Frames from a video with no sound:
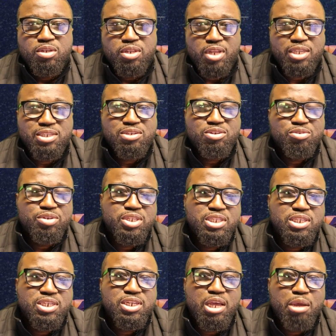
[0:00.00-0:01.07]
that's
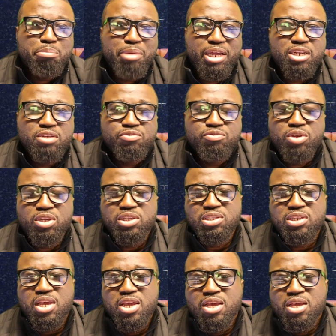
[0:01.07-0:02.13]
creating that bad
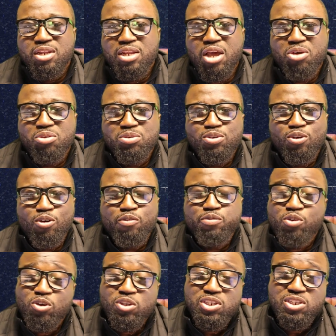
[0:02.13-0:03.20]
influence. Now,
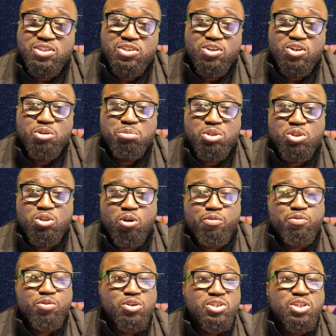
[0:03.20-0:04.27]
of course, it's going to be
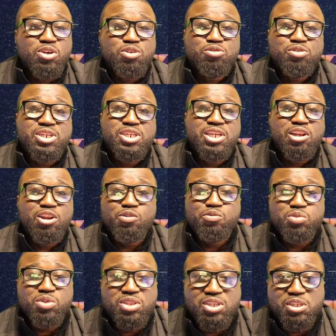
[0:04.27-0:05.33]
tough because they're already in
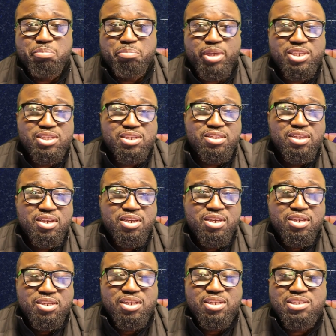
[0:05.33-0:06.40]
love with this person.
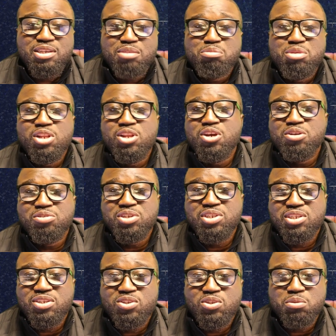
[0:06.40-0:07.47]
There's a million
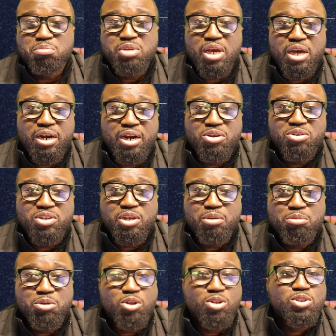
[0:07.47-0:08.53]
reasons to be around
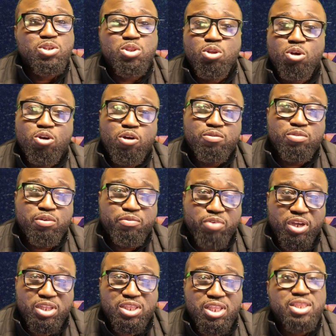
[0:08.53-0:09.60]
them, not to talk of the
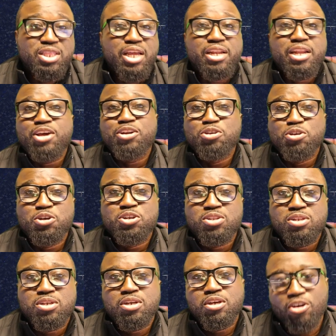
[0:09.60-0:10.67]
fact that they're not
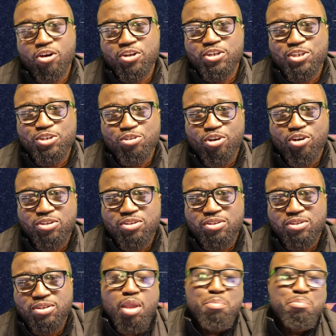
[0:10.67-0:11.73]
hooked on the
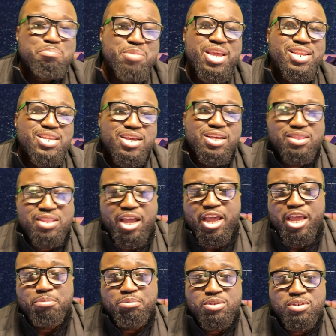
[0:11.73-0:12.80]
drugs. Many a
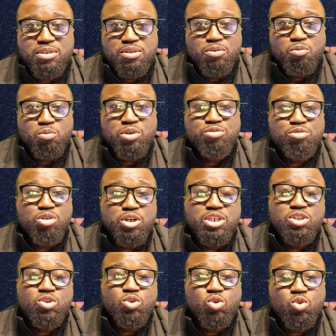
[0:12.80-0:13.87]
times we run
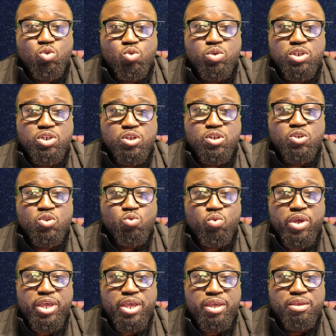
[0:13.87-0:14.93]
into situations
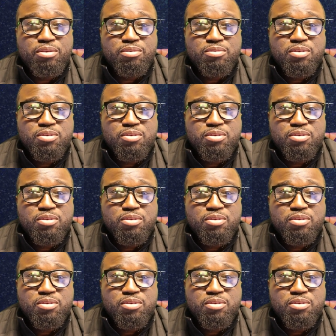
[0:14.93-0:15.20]
where